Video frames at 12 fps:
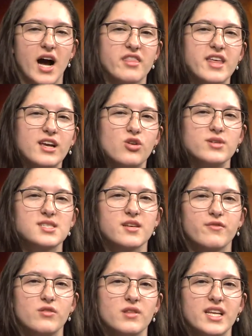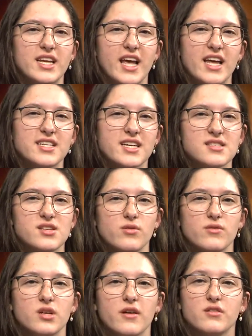"I thank Christy for leading
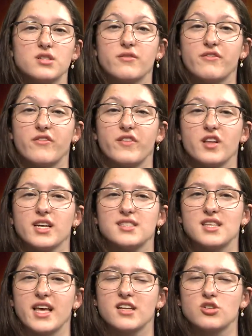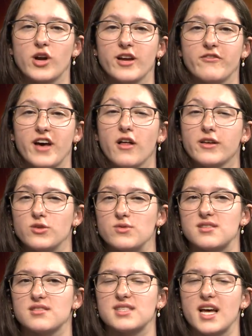NDSU to fulfill its land grant
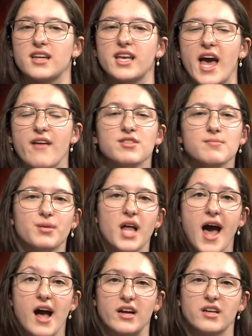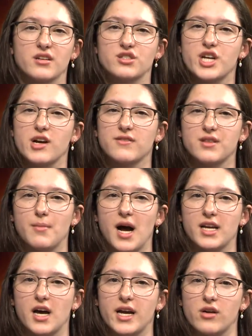values," said Kevin Black, chair of the
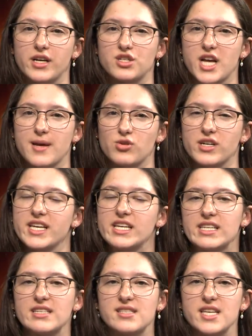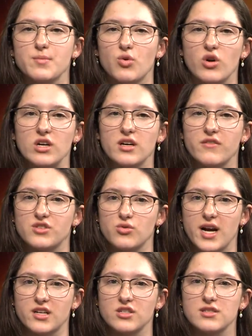Minot Area Chamber EDC Board of
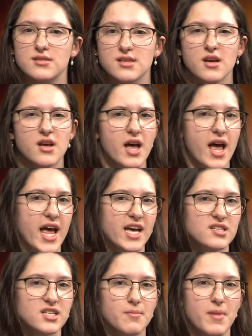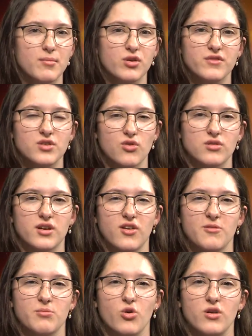Directors and a member of the North
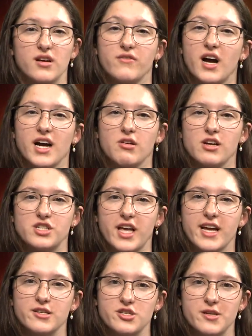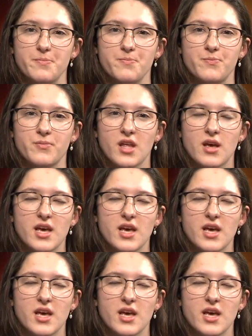Dakota Board of Higher Education.